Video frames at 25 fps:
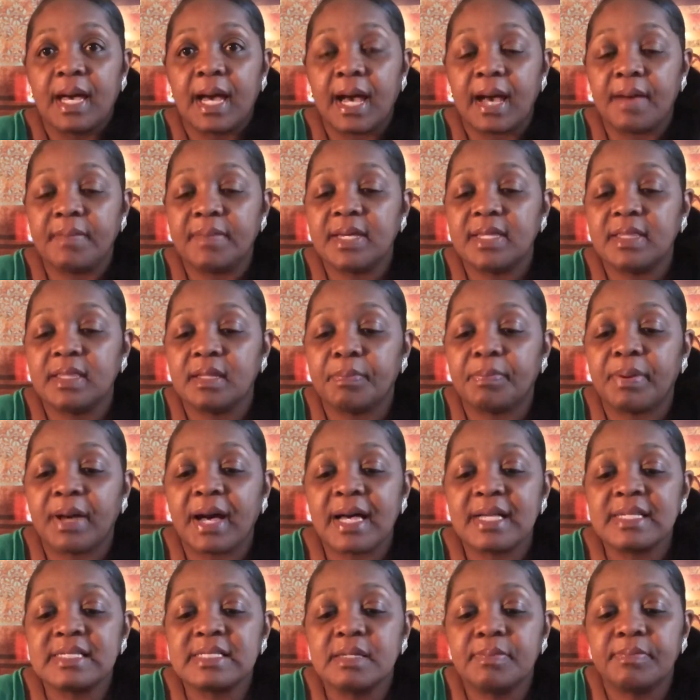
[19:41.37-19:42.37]
I mean, the
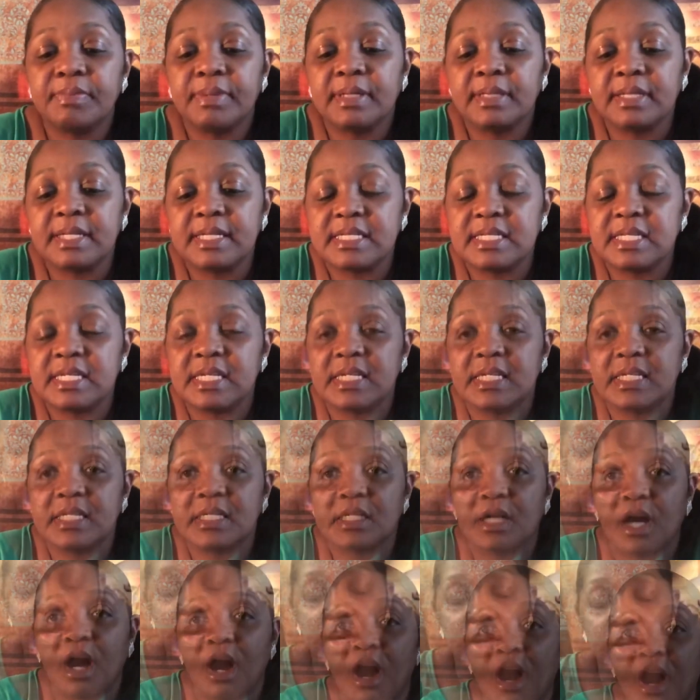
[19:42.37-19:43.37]

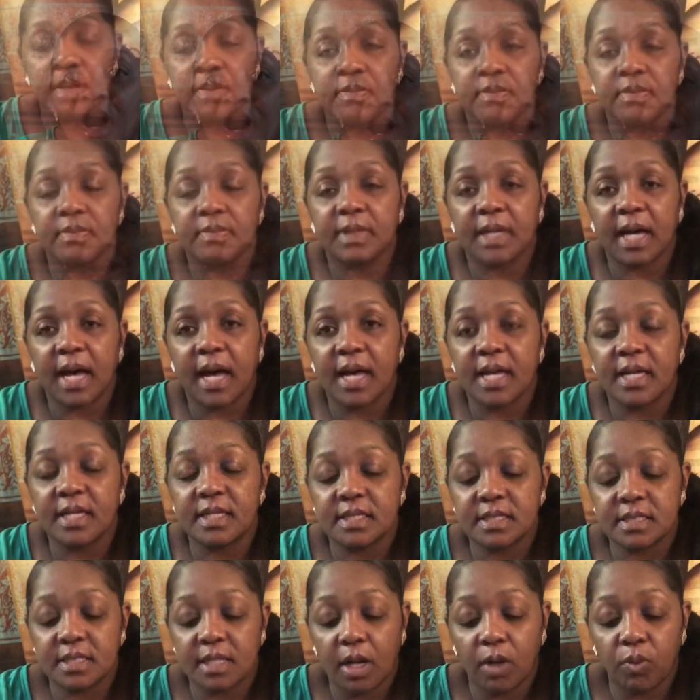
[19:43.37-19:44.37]
possibilities are,
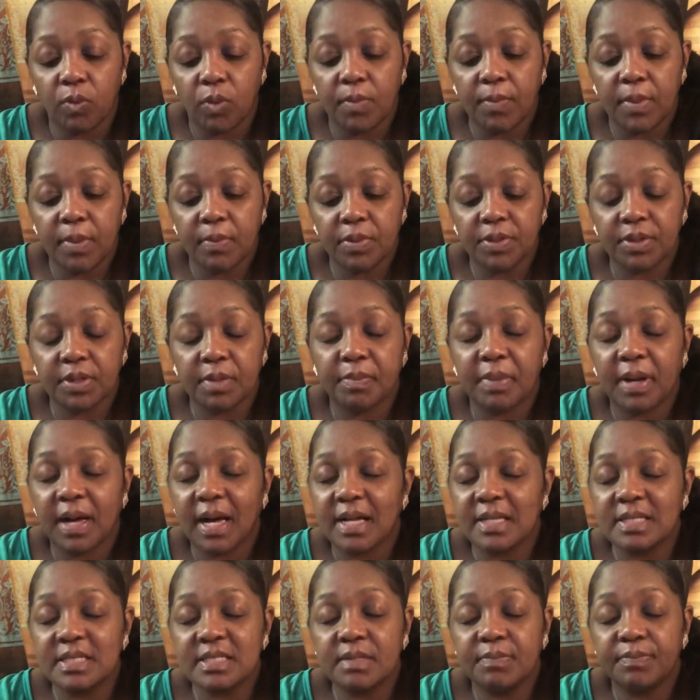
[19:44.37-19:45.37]
guys, now remember, the
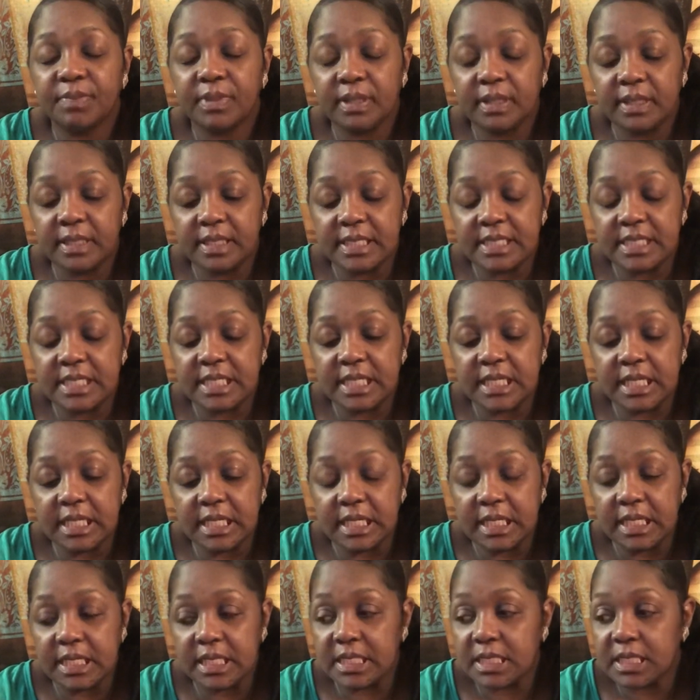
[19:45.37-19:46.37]

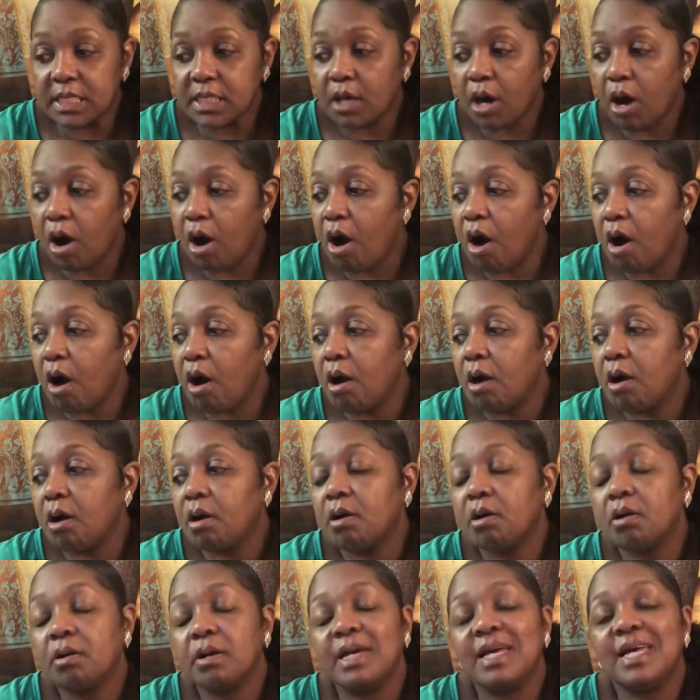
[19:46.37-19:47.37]
possibilities
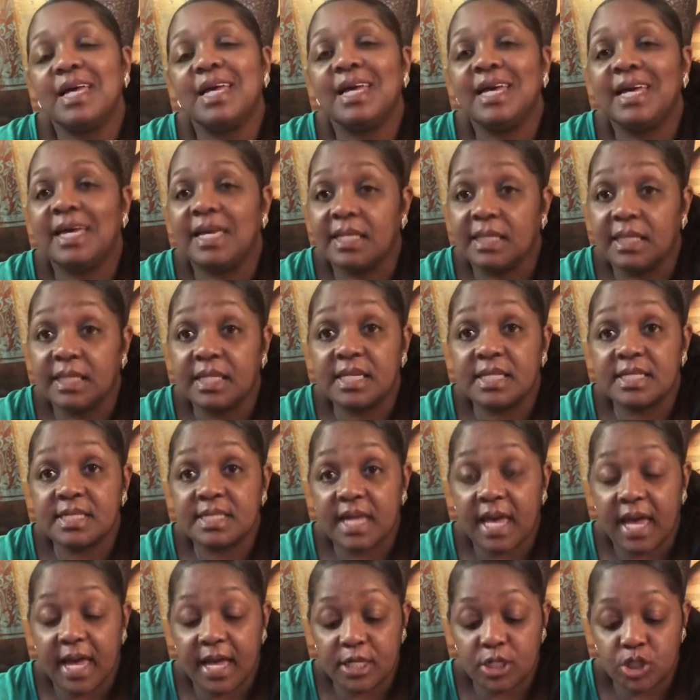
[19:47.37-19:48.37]
are
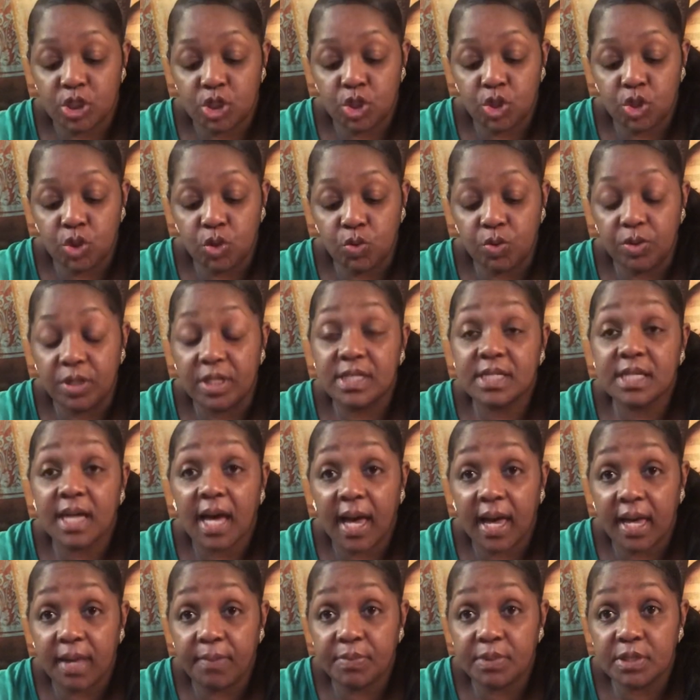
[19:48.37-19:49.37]
endless as to the
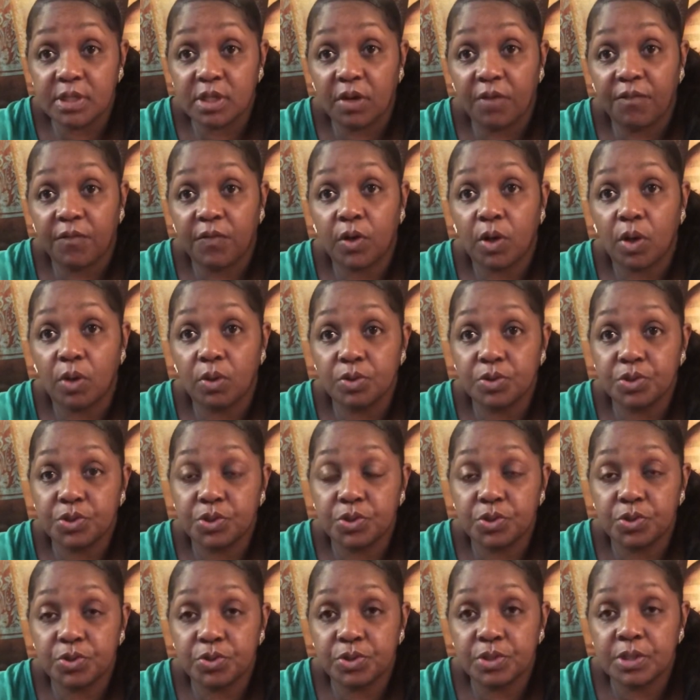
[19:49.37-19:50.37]
types of
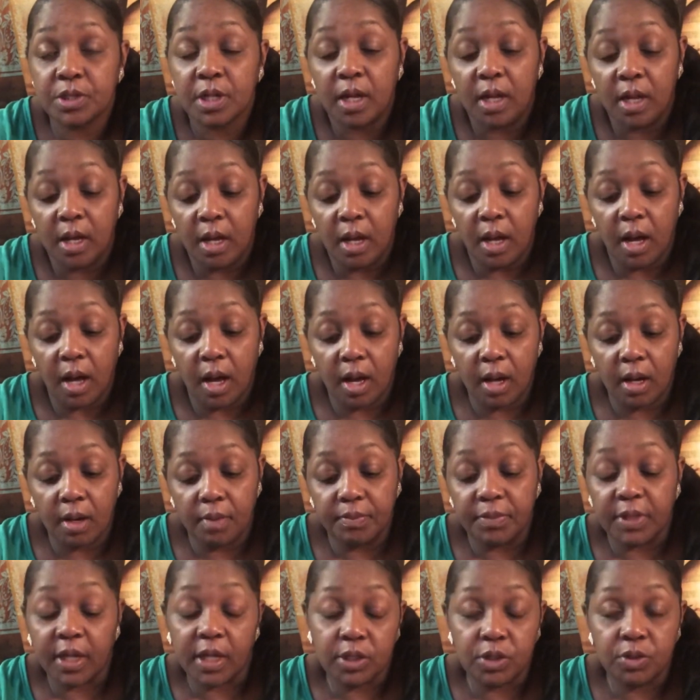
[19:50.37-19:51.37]
coasters
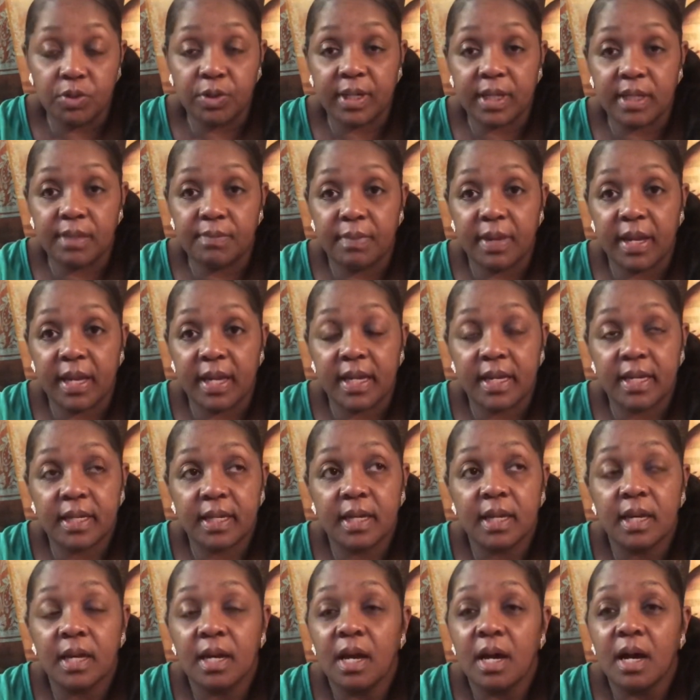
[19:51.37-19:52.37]
that you can
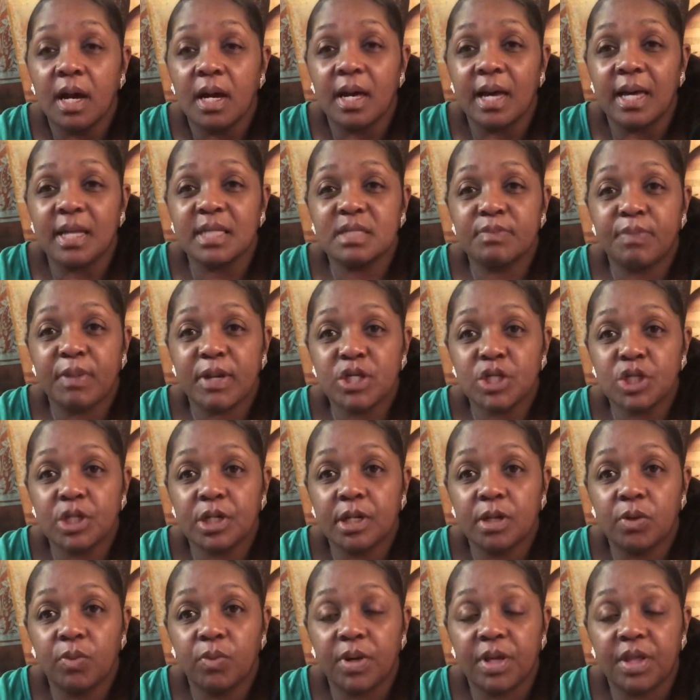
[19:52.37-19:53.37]
make.
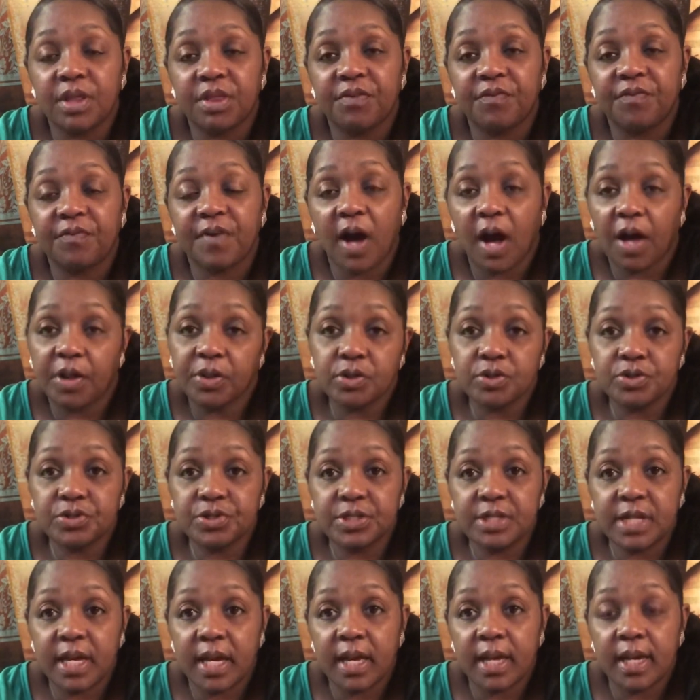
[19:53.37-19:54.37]
Especially with
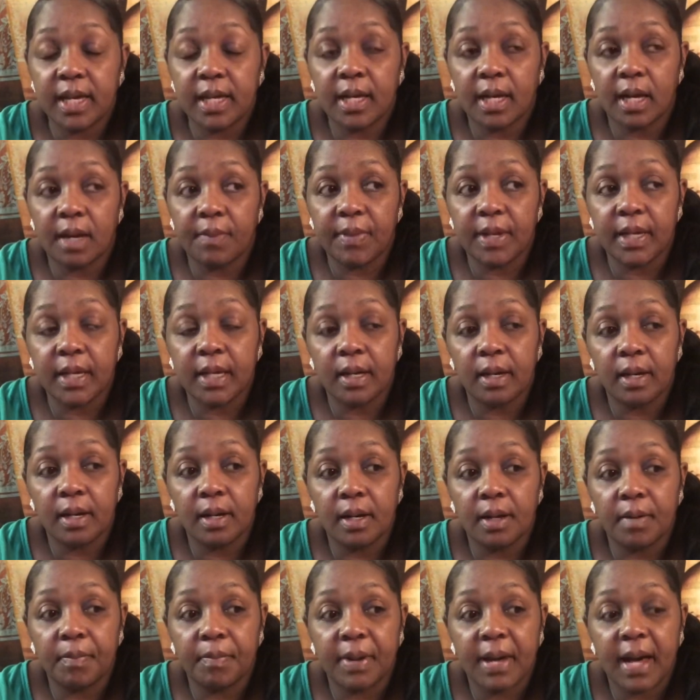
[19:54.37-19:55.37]
Father's Day coming
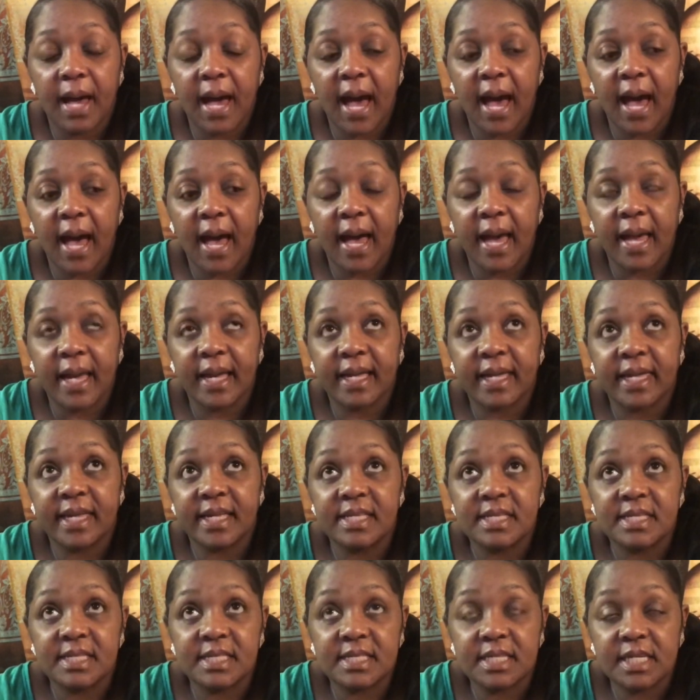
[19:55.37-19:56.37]
up, I
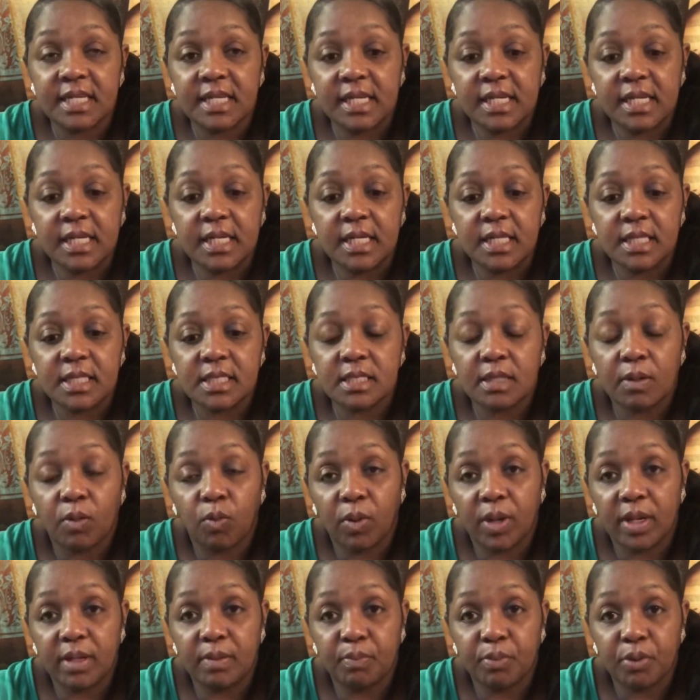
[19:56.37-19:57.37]
can see
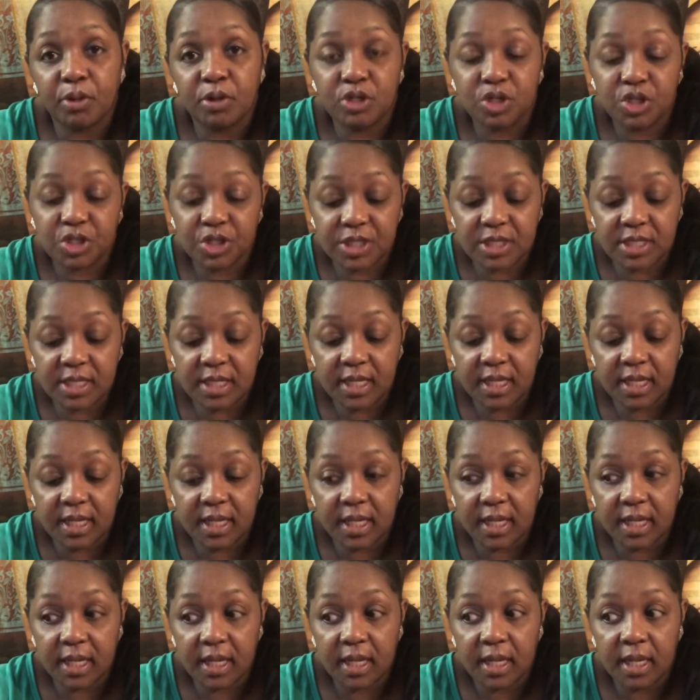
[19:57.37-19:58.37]
someone
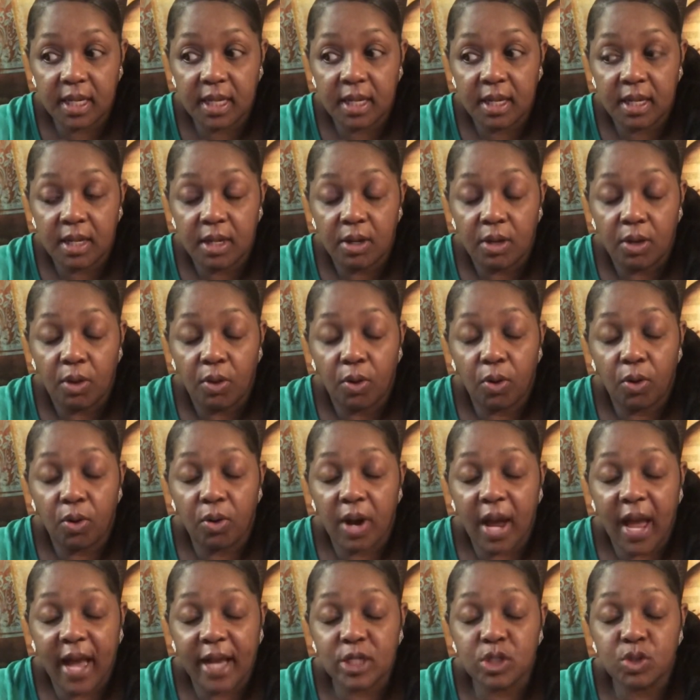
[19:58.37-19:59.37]
purchasing
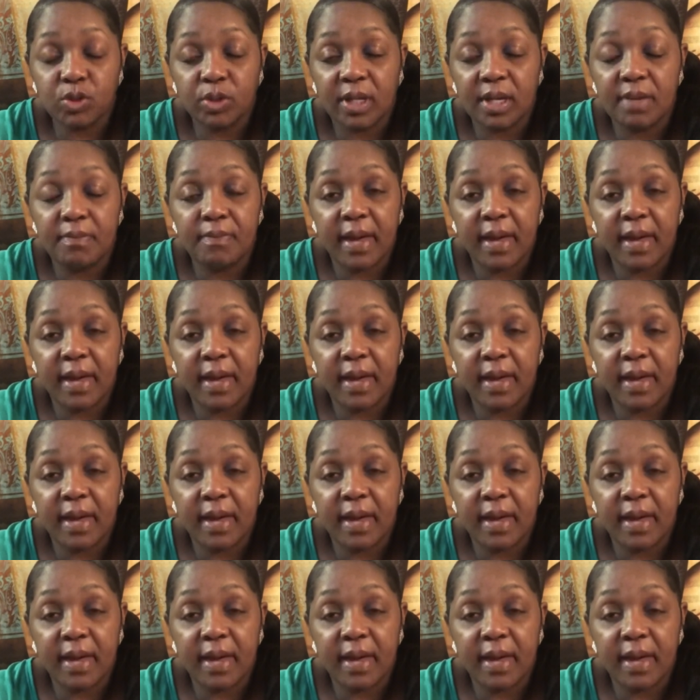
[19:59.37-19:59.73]
or actually